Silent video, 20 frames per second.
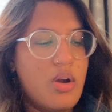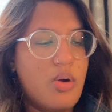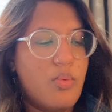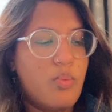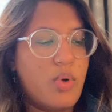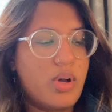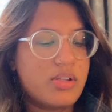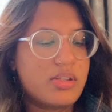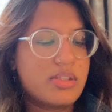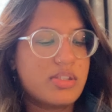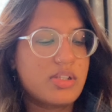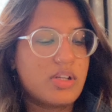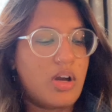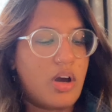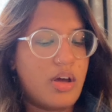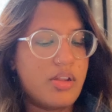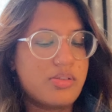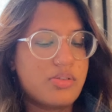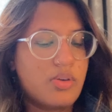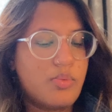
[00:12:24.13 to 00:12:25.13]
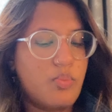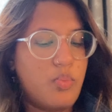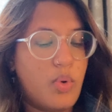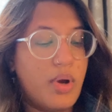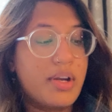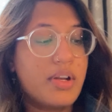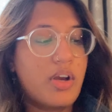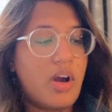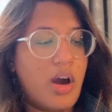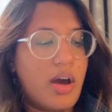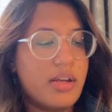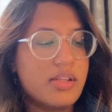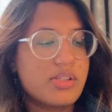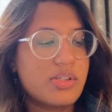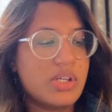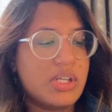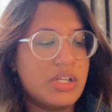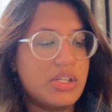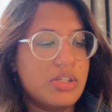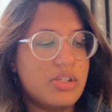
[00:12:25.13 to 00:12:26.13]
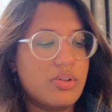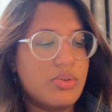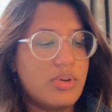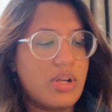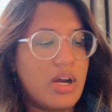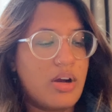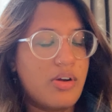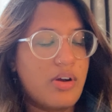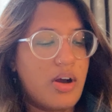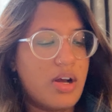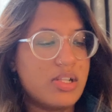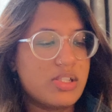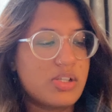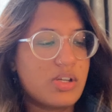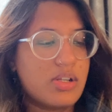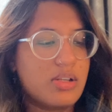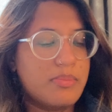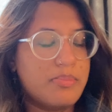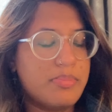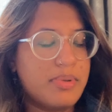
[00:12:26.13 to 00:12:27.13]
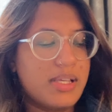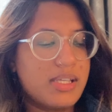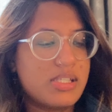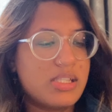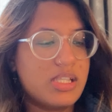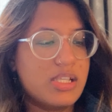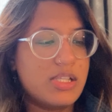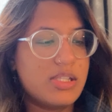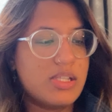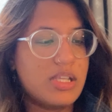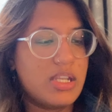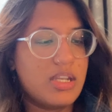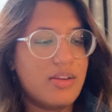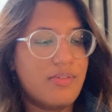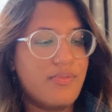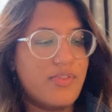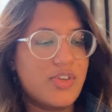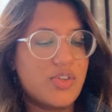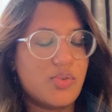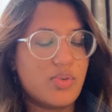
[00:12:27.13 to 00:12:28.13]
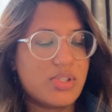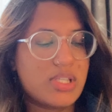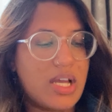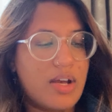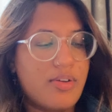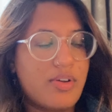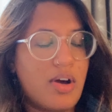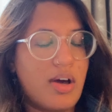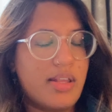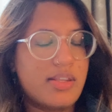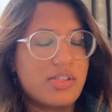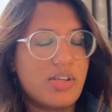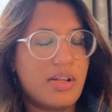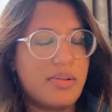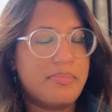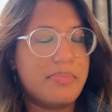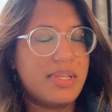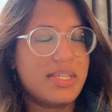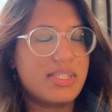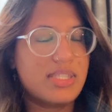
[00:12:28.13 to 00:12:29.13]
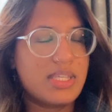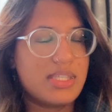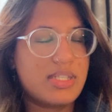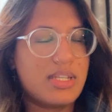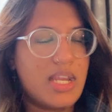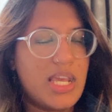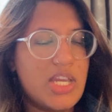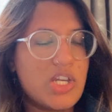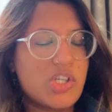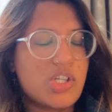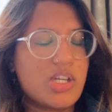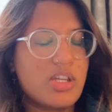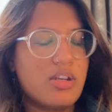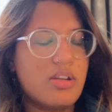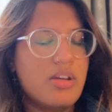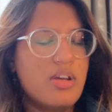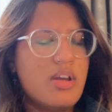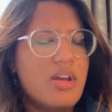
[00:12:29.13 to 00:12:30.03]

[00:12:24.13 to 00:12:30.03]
what's God's what God is going to do and how God's going to bless these individuals, how God's going to bless this nation,